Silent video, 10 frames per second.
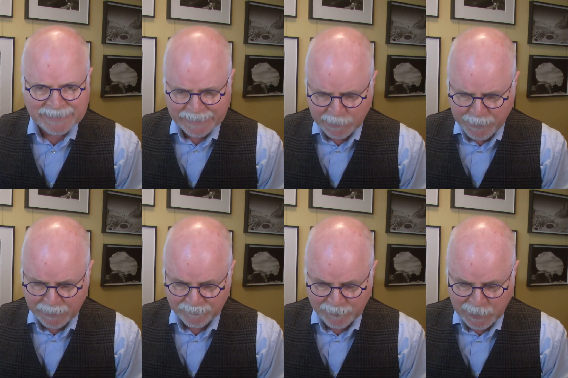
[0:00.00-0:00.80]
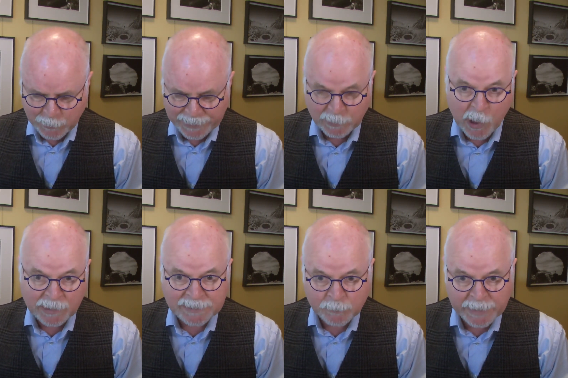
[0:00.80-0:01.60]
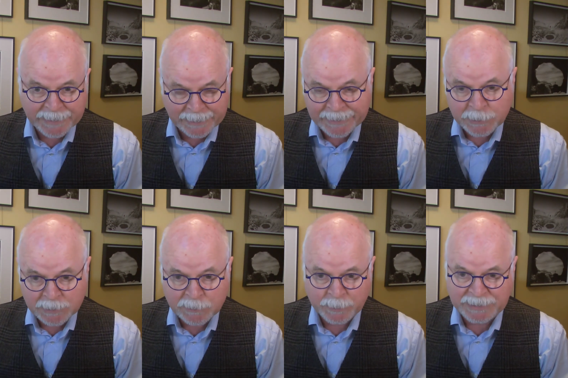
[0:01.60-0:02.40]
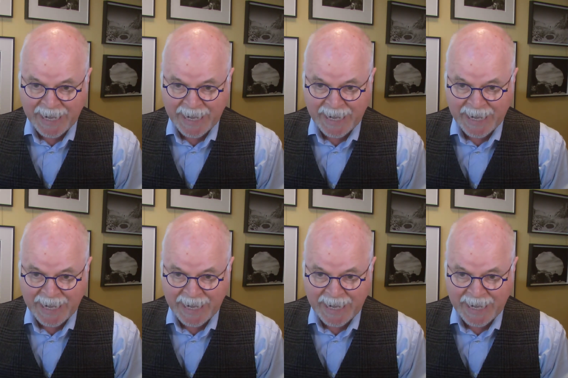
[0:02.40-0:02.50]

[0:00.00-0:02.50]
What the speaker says: think about following laws and regulations, which